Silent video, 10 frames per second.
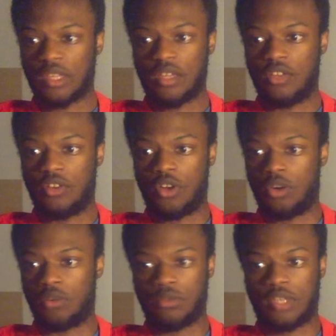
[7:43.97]
you
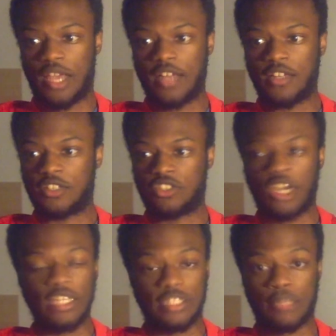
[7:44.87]
know, Canada
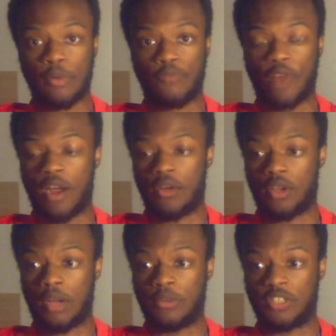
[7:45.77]
tries to come out firing
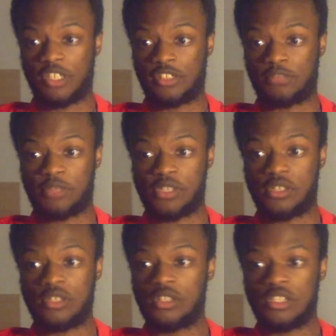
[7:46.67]
a couple chances, but
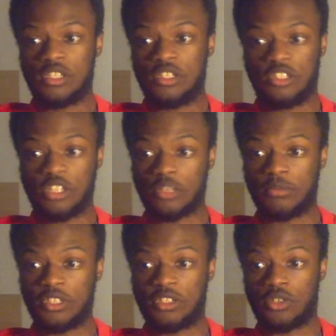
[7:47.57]
none of
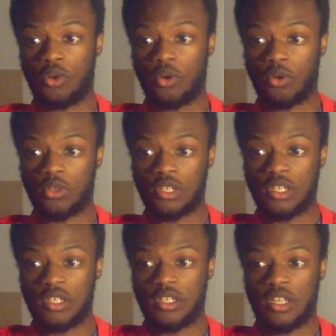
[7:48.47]
them lead to goal.
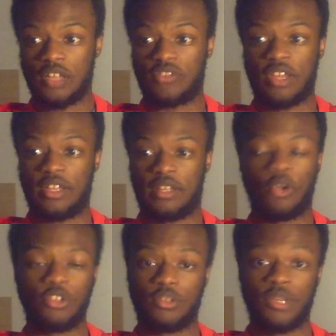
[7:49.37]
And
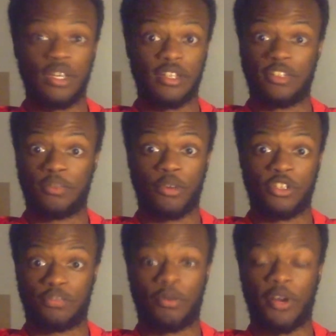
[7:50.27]
Costa Rica at this point
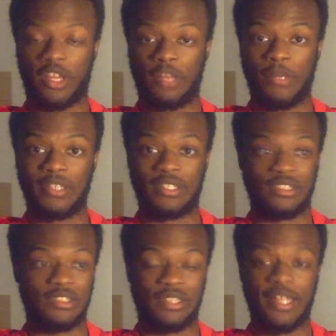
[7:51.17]
is just parking the bus and
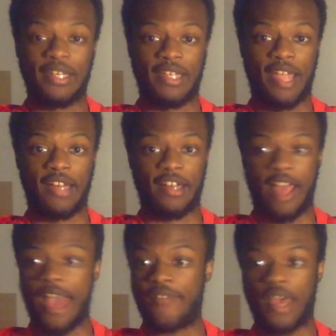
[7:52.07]
just letting Canada
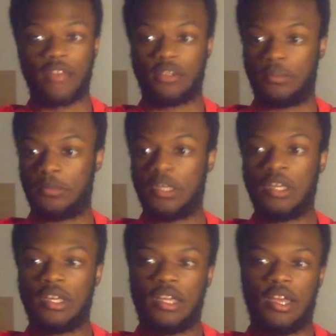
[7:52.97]
have at them.
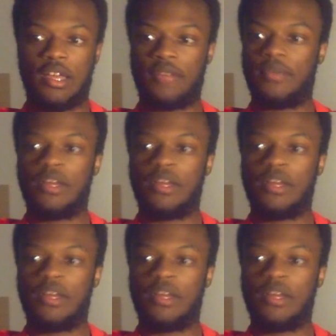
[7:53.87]
And